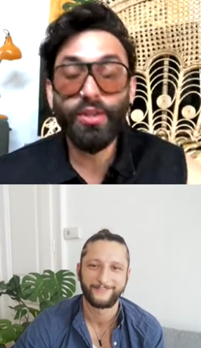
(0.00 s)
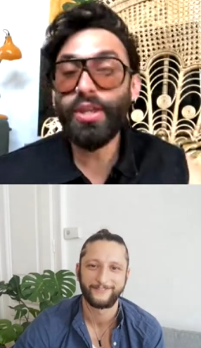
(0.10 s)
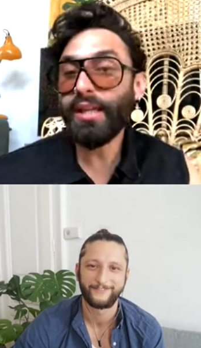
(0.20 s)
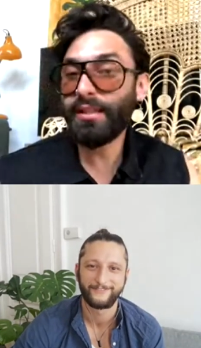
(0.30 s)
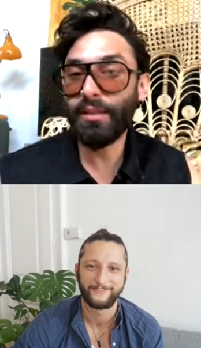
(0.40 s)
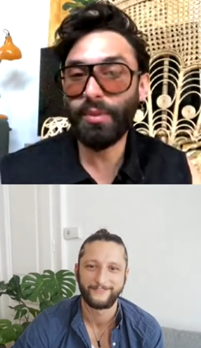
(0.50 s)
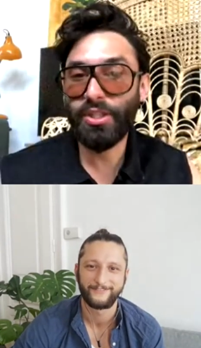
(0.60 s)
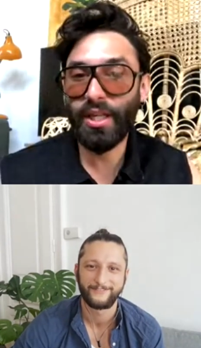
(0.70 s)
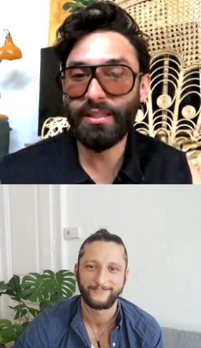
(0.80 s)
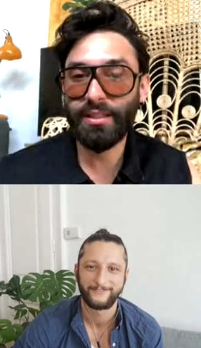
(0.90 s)
Speaker 1: I think that we're
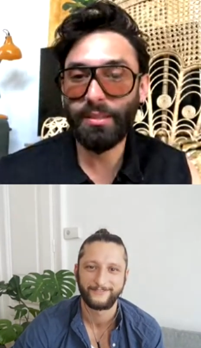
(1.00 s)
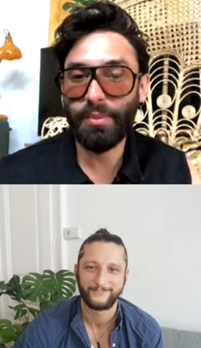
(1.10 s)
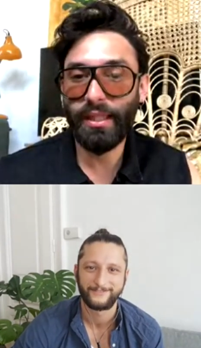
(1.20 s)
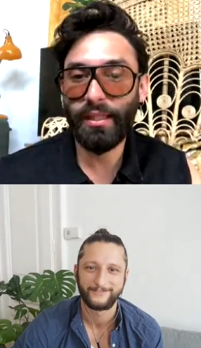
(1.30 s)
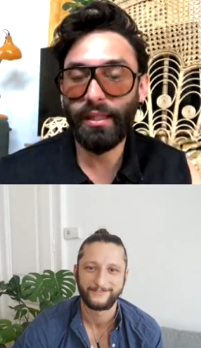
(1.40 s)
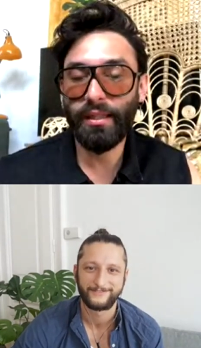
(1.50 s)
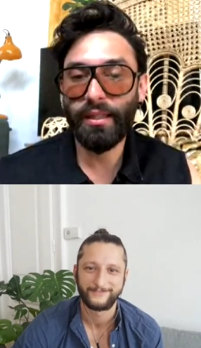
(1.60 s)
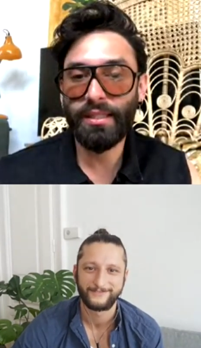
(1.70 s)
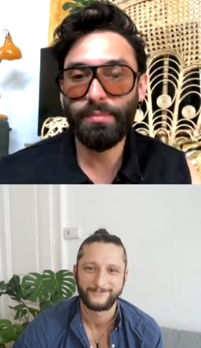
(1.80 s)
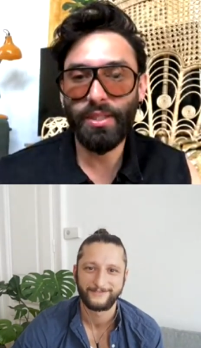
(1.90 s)
just in the beginning,
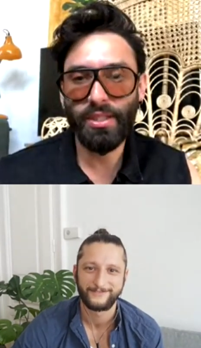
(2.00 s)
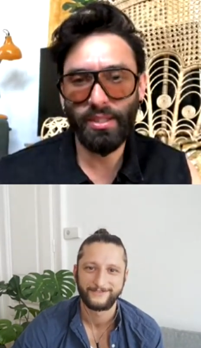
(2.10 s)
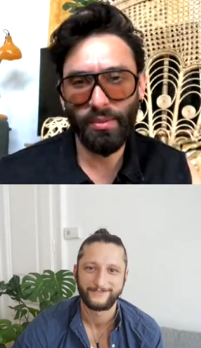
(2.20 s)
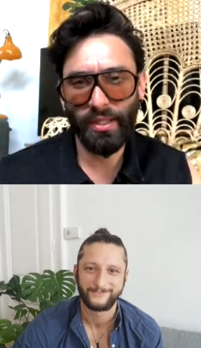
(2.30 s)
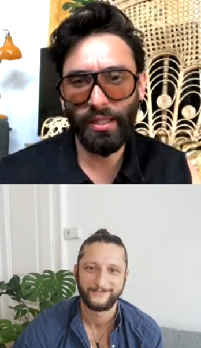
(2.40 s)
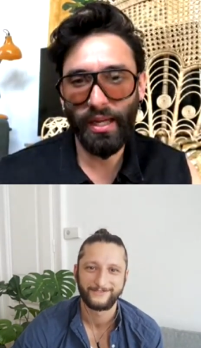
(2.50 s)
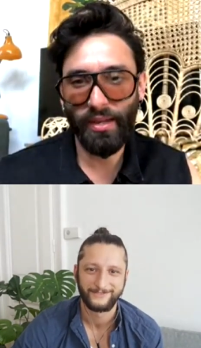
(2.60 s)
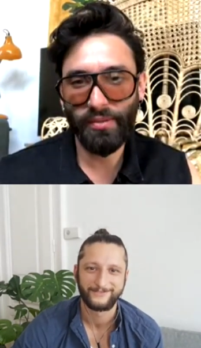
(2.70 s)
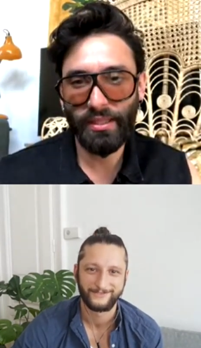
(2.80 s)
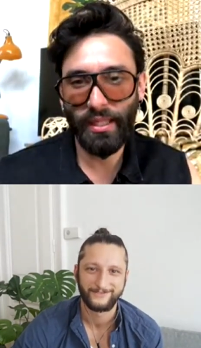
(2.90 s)
especially with the
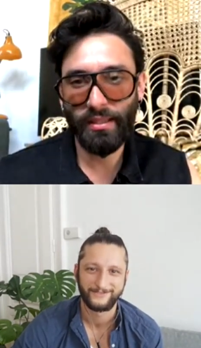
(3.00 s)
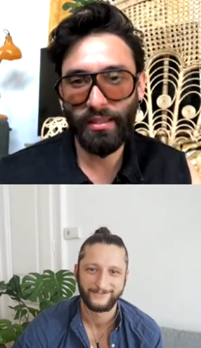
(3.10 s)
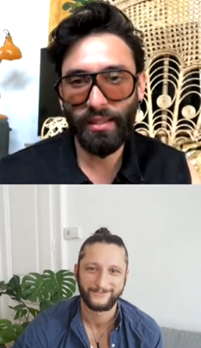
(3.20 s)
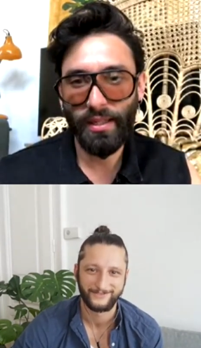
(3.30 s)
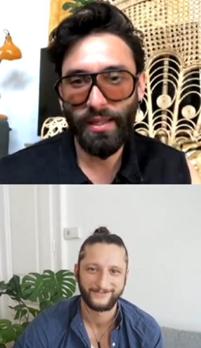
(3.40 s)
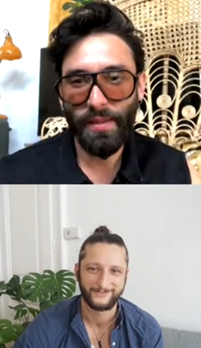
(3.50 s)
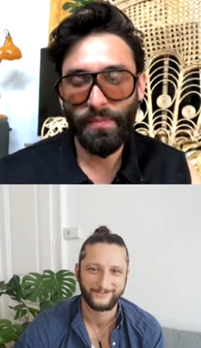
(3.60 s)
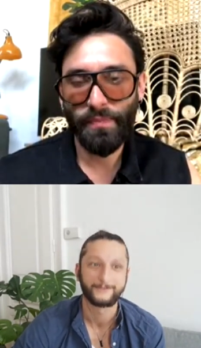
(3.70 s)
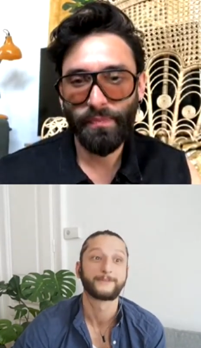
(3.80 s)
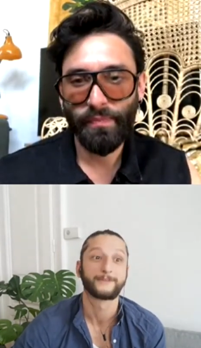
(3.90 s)
live set.
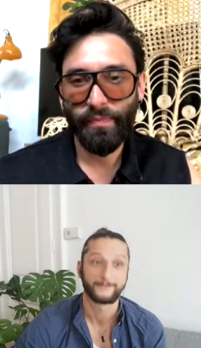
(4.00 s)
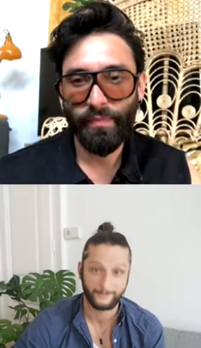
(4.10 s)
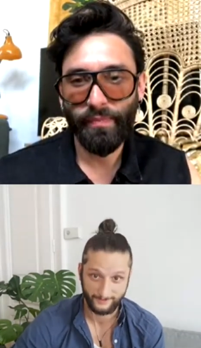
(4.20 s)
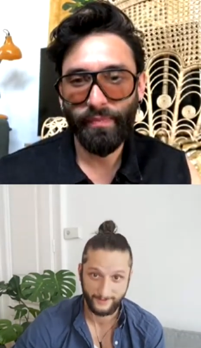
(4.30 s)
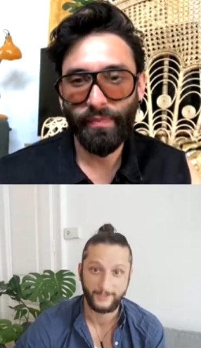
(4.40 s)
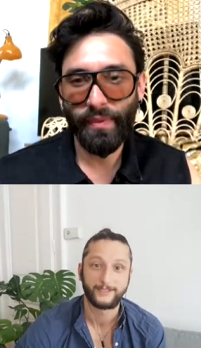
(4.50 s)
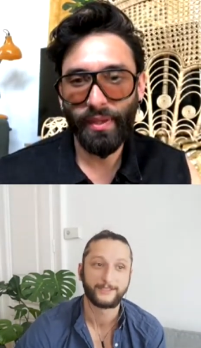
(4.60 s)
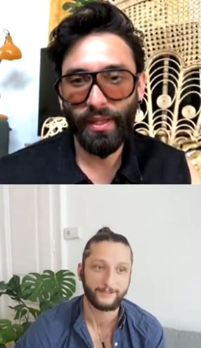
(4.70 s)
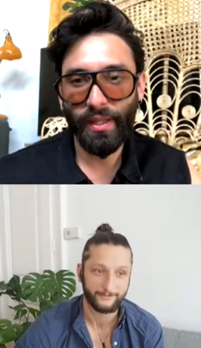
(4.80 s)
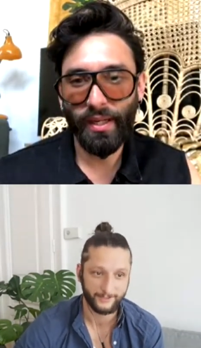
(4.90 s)

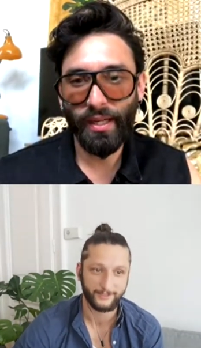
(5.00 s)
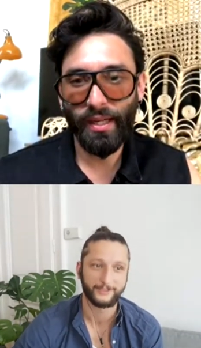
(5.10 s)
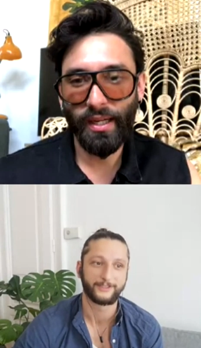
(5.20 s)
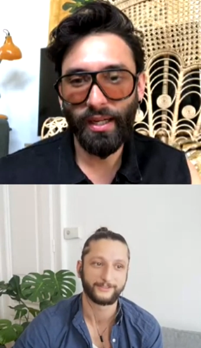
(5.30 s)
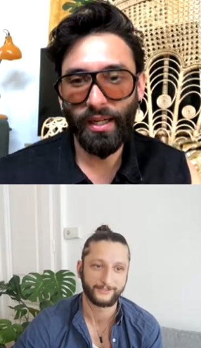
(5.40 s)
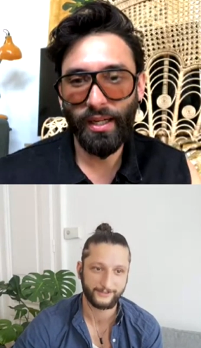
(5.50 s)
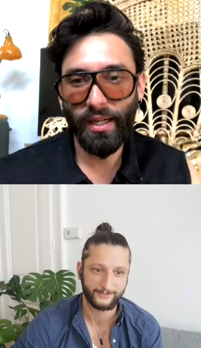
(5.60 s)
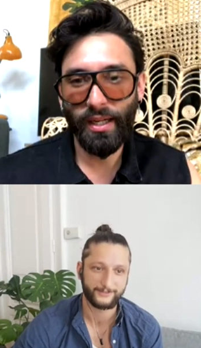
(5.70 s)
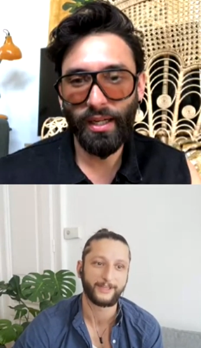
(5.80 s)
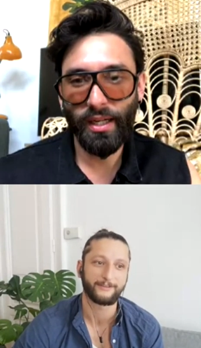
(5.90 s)
Speaker 2: Definitely.
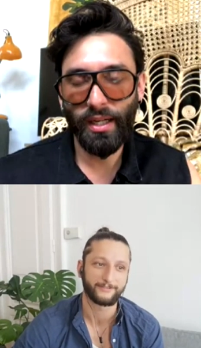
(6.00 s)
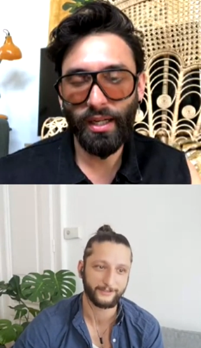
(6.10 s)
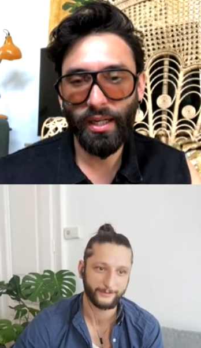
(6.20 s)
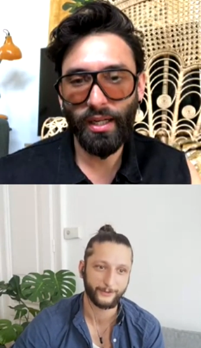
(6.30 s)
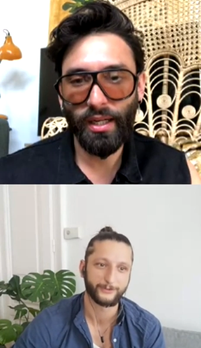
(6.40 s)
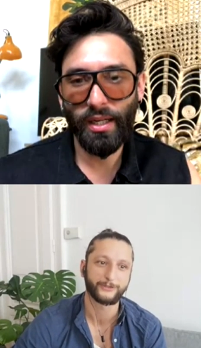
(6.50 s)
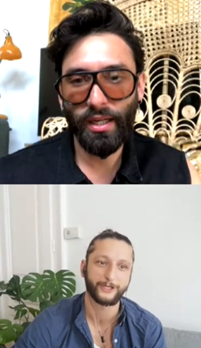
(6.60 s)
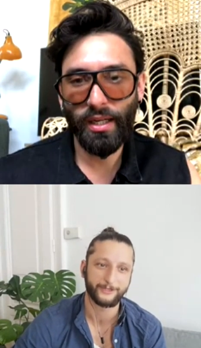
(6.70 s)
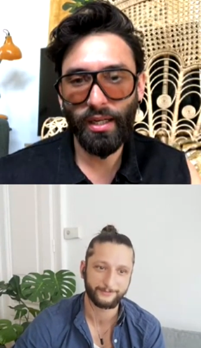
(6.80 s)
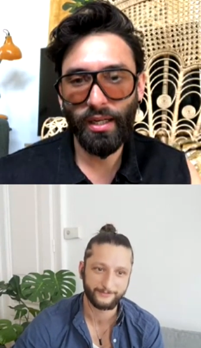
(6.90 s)
There's definitely more to
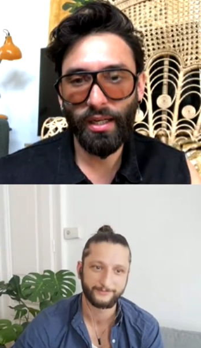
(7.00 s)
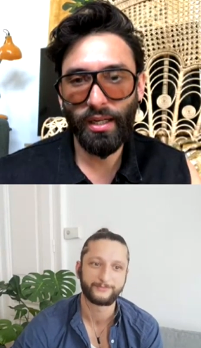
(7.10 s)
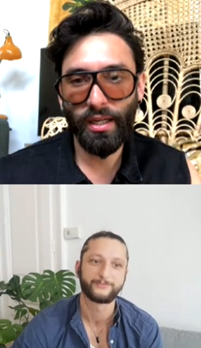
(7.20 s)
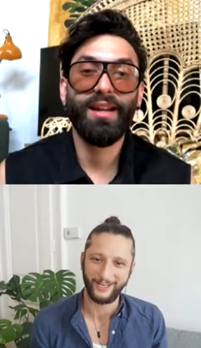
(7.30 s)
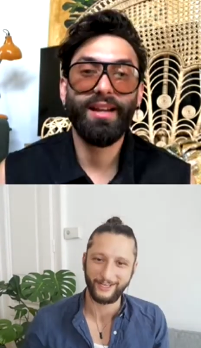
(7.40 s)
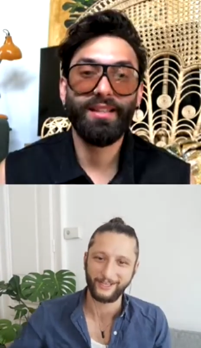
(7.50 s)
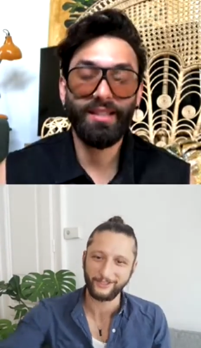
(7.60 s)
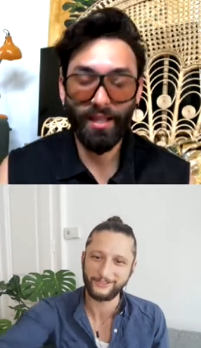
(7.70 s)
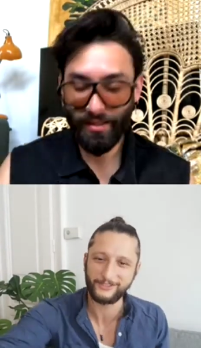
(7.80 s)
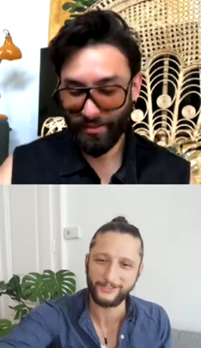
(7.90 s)
come. I, I
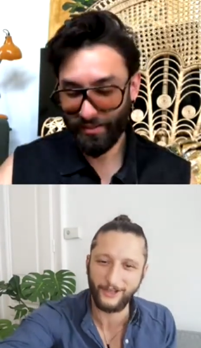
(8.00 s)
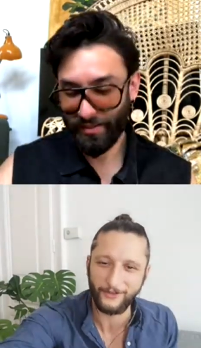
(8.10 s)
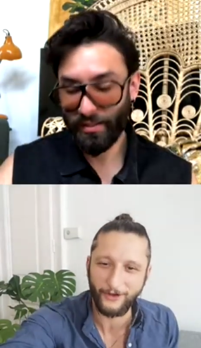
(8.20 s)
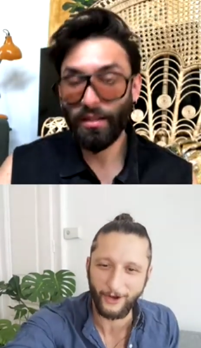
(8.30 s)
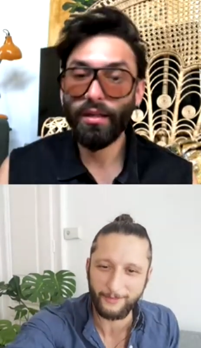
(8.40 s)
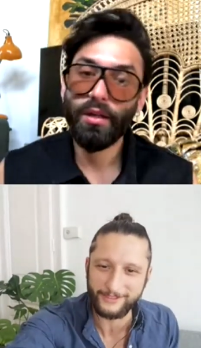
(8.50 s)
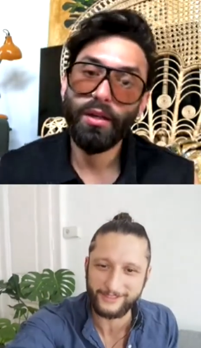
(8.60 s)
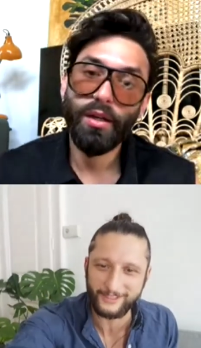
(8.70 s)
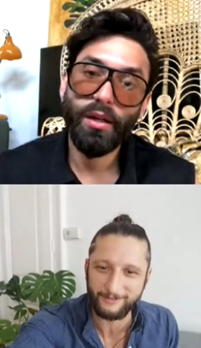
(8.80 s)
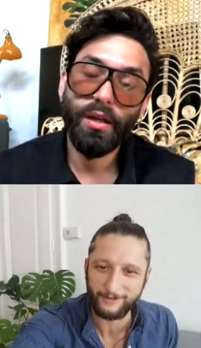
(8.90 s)
also saw in the
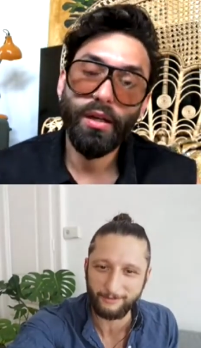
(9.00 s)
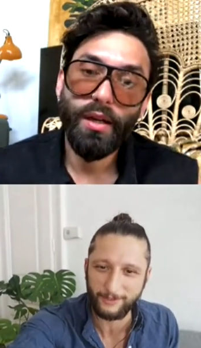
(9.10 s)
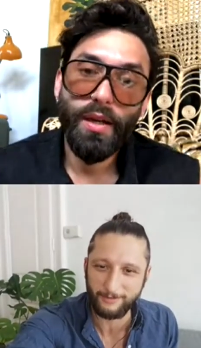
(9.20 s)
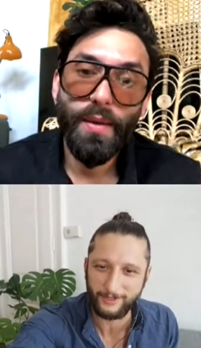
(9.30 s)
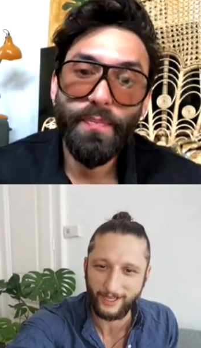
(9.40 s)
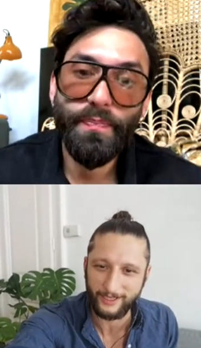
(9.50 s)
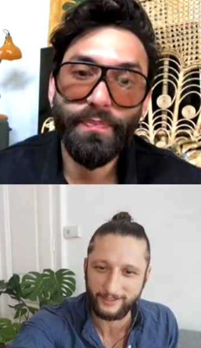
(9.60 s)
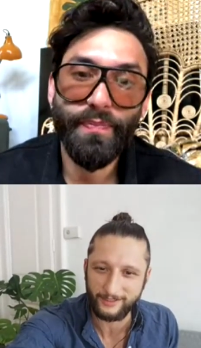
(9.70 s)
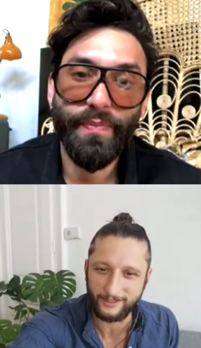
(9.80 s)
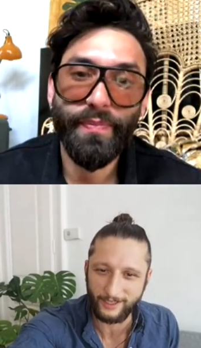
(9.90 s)
comments that the people
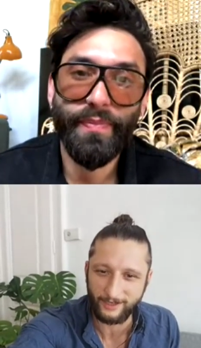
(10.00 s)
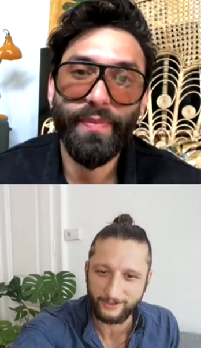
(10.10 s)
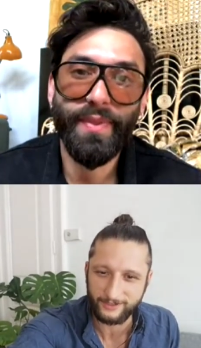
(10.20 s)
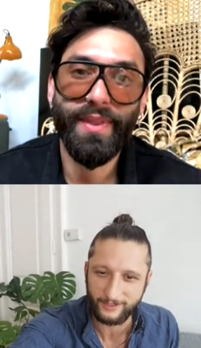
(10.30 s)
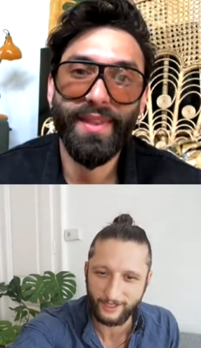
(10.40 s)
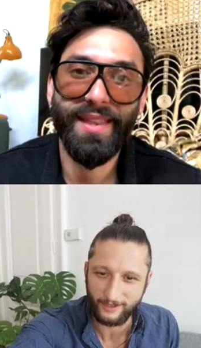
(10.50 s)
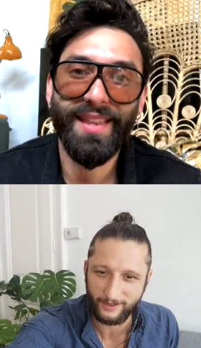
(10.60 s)
liked it, and also I